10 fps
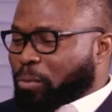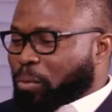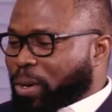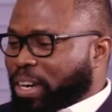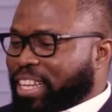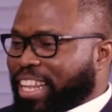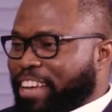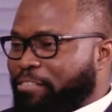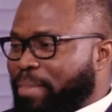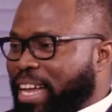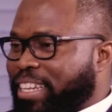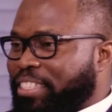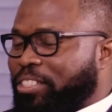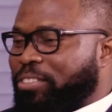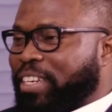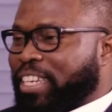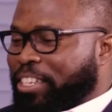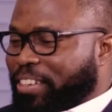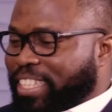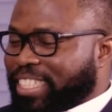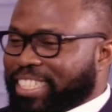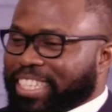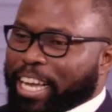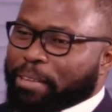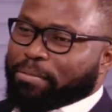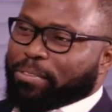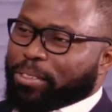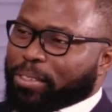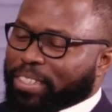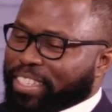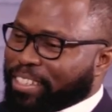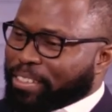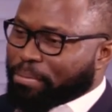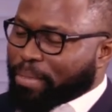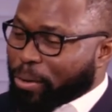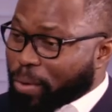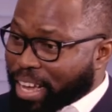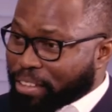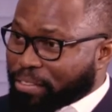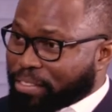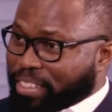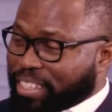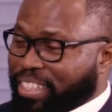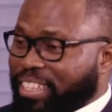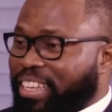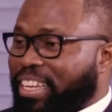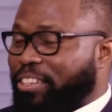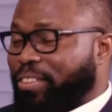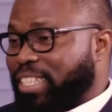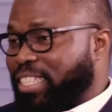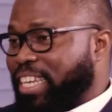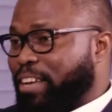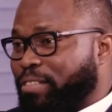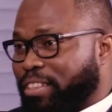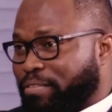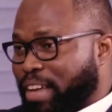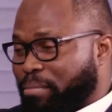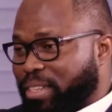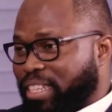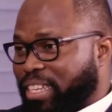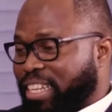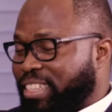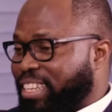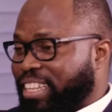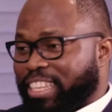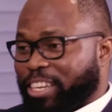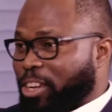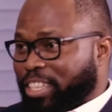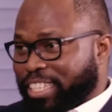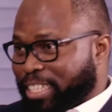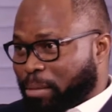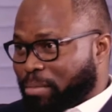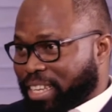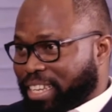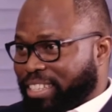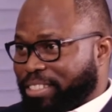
Work-life balance is really creating time for my wife and creating time for the family, and and they're not the same thing.